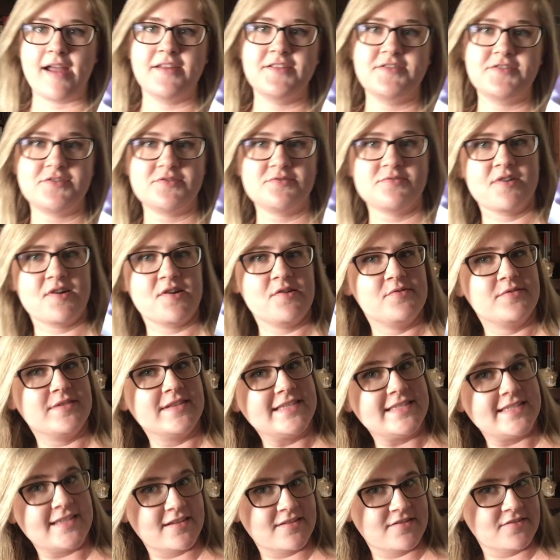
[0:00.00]
I do own
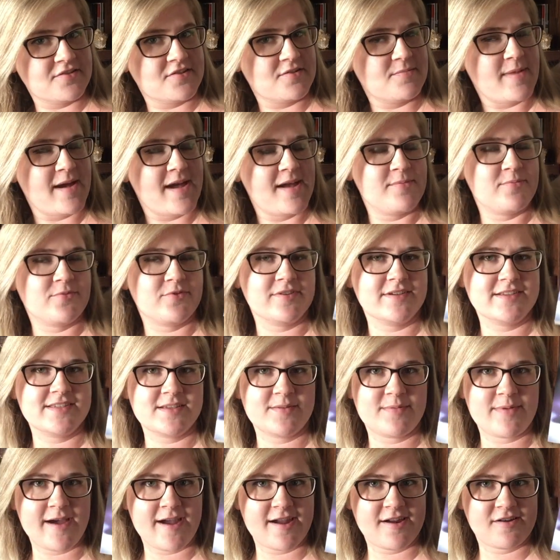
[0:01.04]
Cinder by
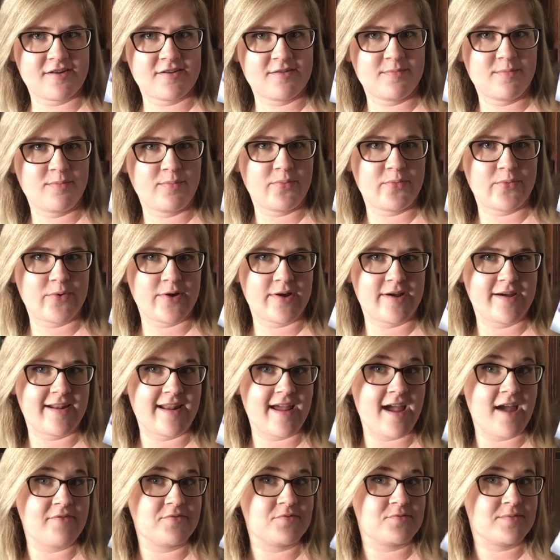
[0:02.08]
Marissa Meyer, but I
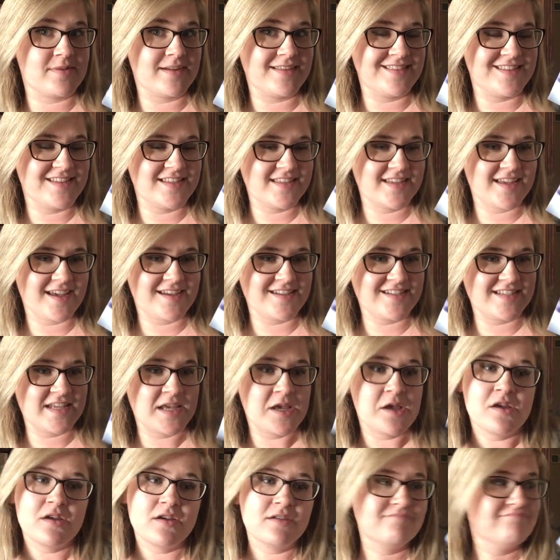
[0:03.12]
haven't read this yet.
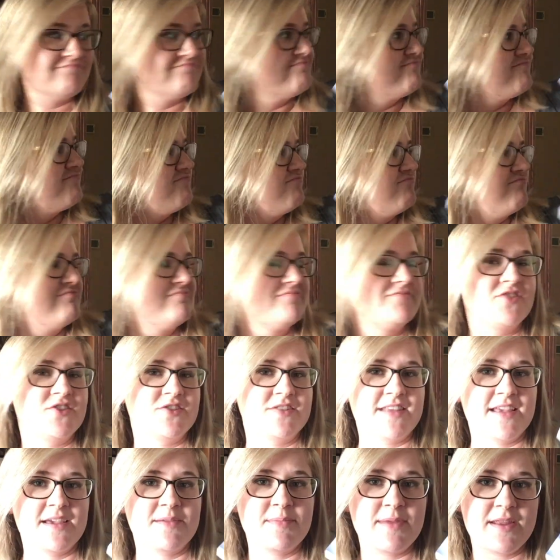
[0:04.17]

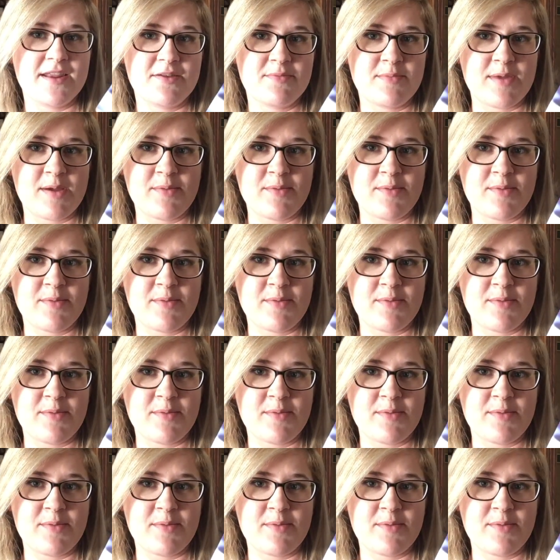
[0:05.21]
Just like many of